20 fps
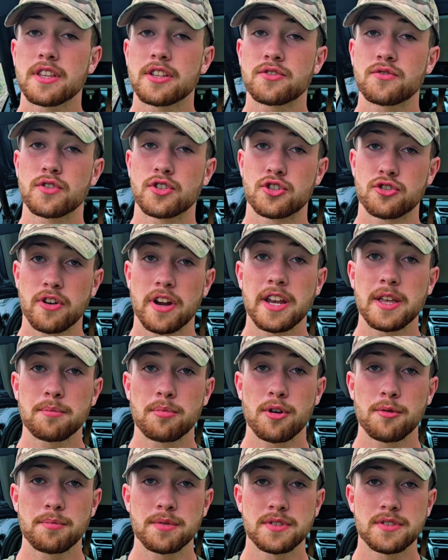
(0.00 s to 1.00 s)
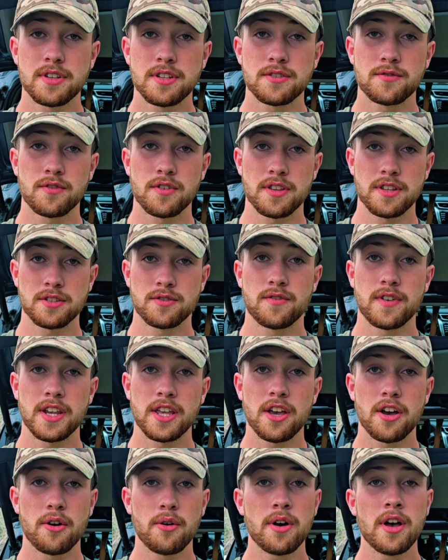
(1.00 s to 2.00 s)
this for training purposes for this
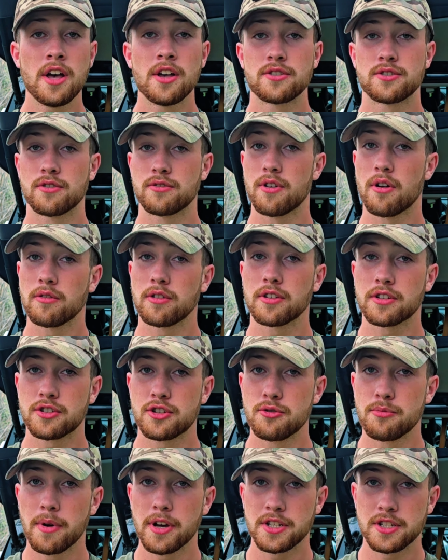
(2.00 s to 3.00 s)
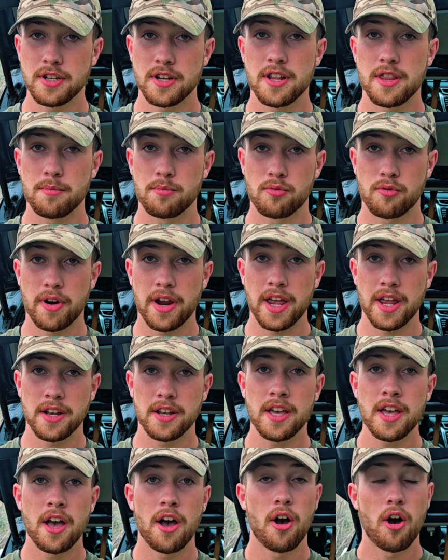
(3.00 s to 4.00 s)
video, so don't look too much into the
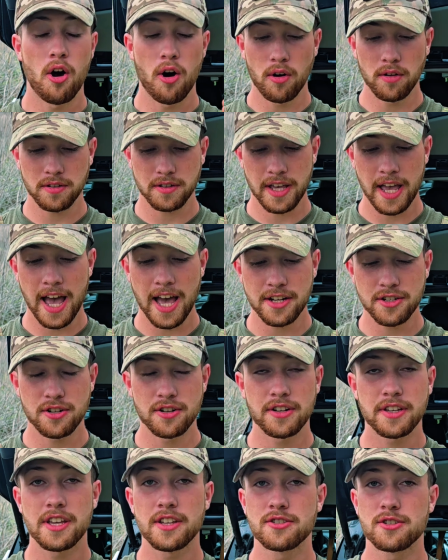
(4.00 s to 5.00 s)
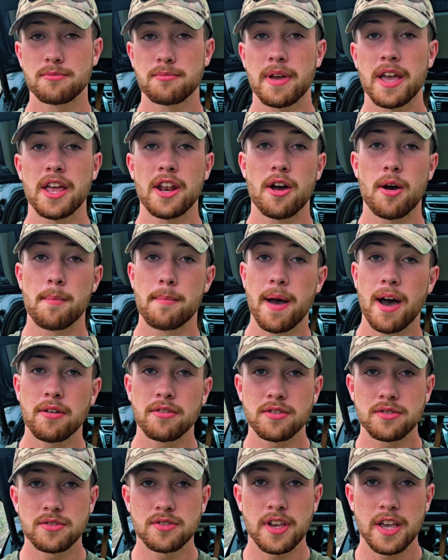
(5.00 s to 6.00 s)
brand. All cat tourniquets are made
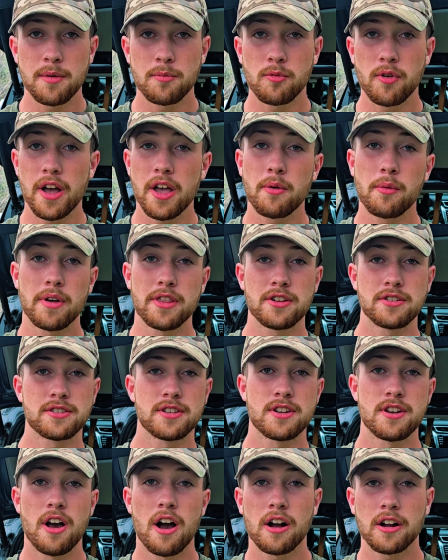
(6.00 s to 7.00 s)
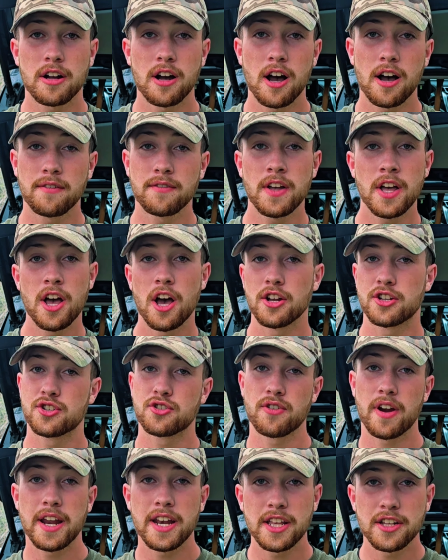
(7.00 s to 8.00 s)
about the same way, whether it's a knockoff, a
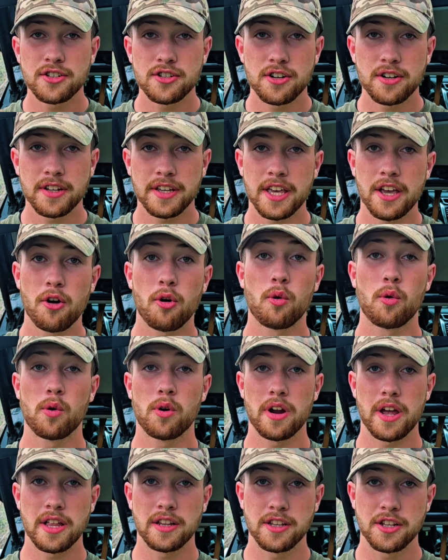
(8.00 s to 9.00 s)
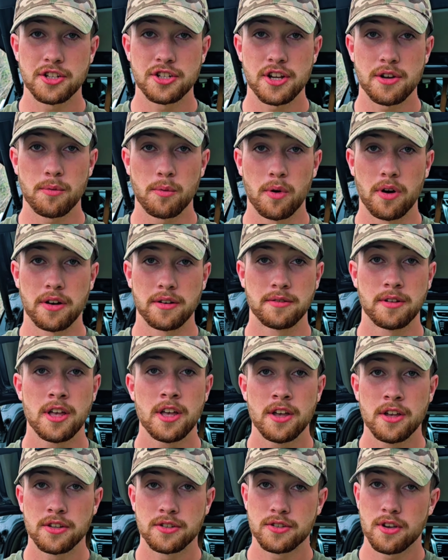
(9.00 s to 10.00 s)
training tourniquet, or a legit one.
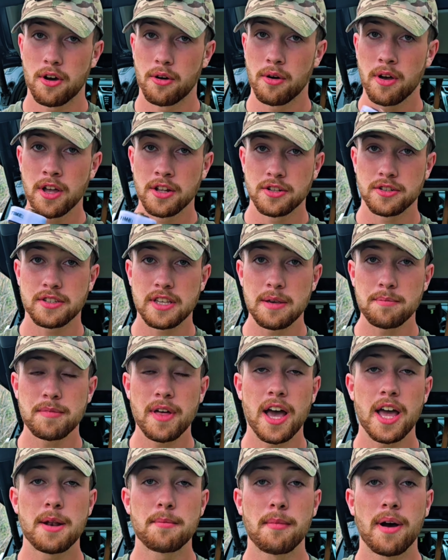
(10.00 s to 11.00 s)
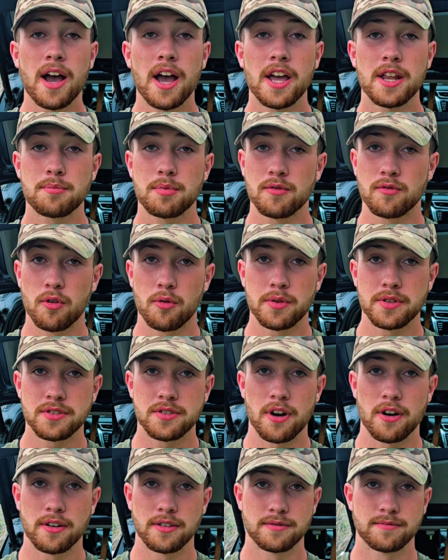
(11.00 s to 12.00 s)
So just keep that in mind before we
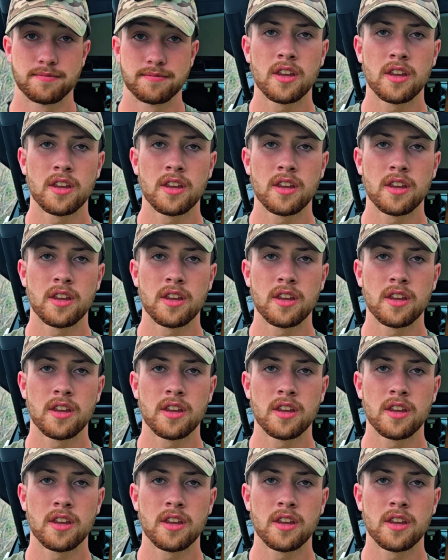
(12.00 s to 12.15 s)
start.